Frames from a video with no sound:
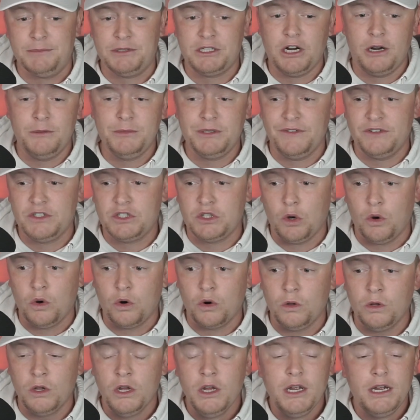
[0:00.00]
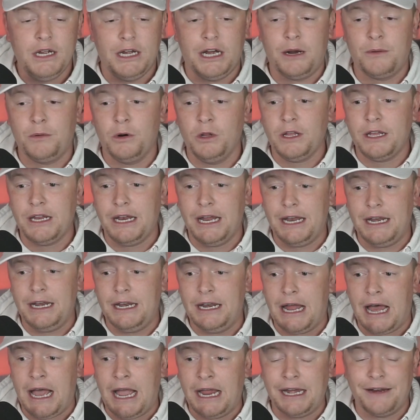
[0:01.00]
In terms of a total, we're looking at
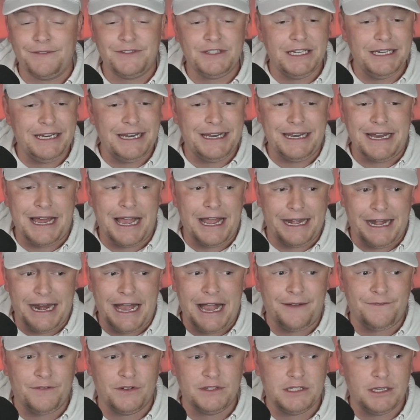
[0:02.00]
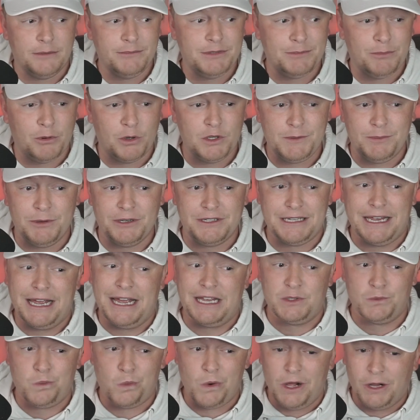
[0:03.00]
9. I've seen it 9.5 on some sportsbooks
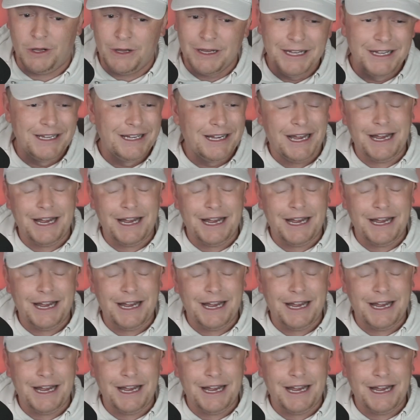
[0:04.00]
as well.